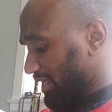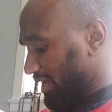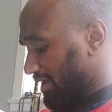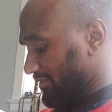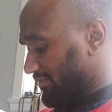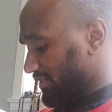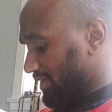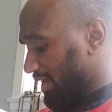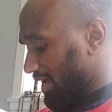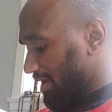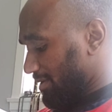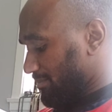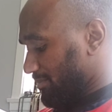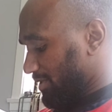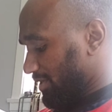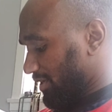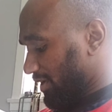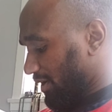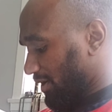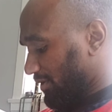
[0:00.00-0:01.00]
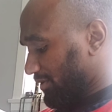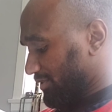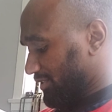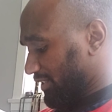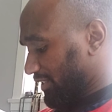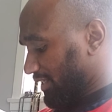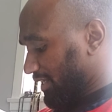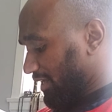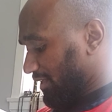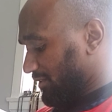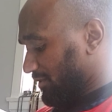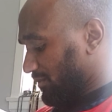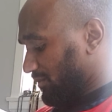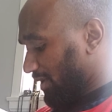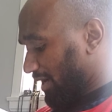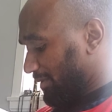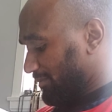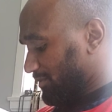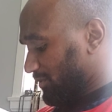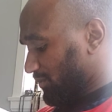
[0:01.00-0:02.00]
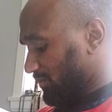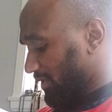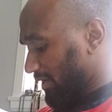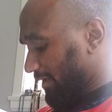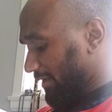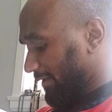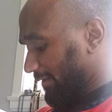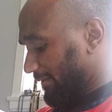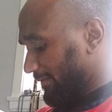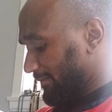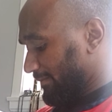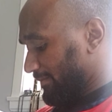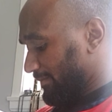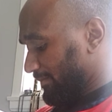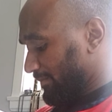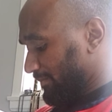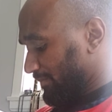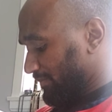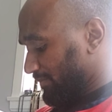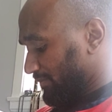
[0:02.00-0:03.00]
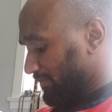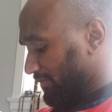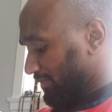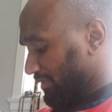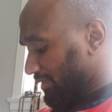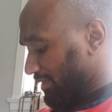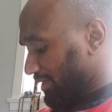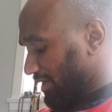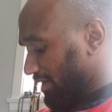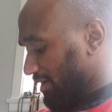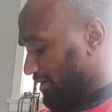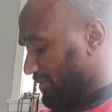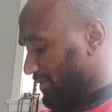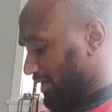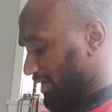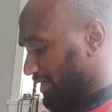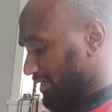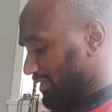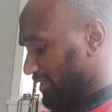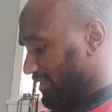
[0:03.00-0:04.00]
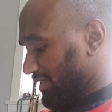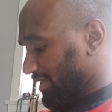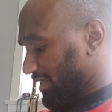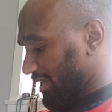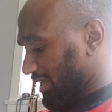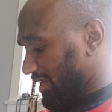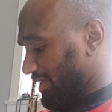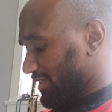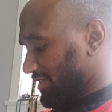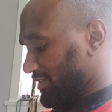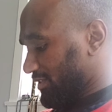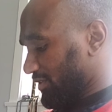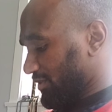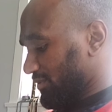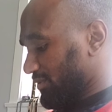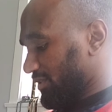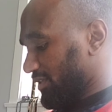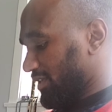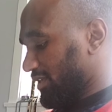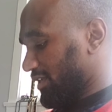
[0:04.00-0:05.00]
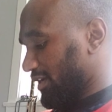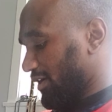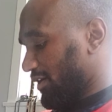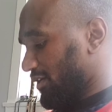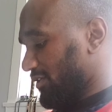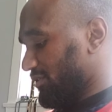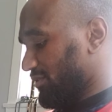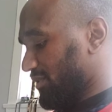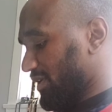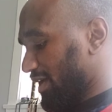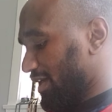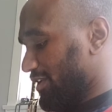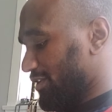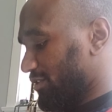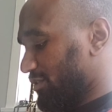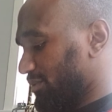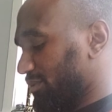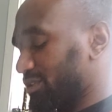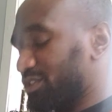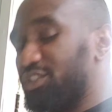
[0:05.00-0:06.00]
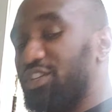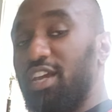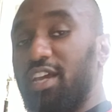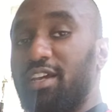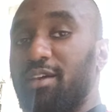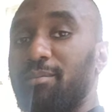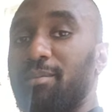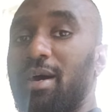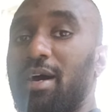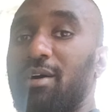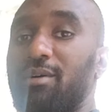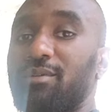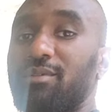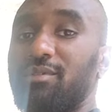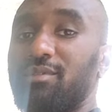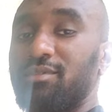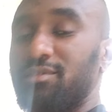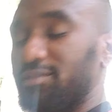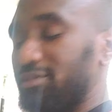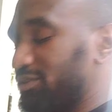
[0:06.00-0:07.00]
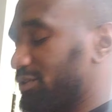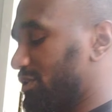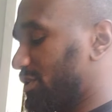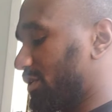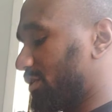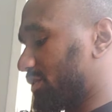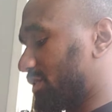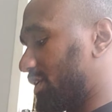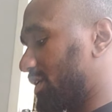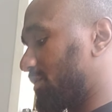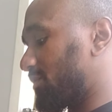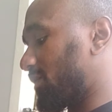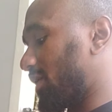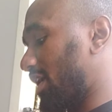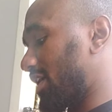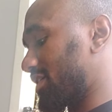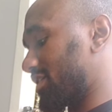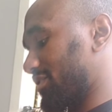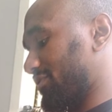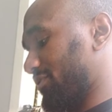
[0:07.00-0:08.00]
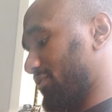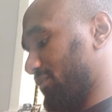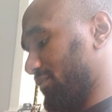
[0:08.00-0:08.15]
have not been altogether wiped away. All right. Hey, so all you got to do is check him out. You know, keep watching.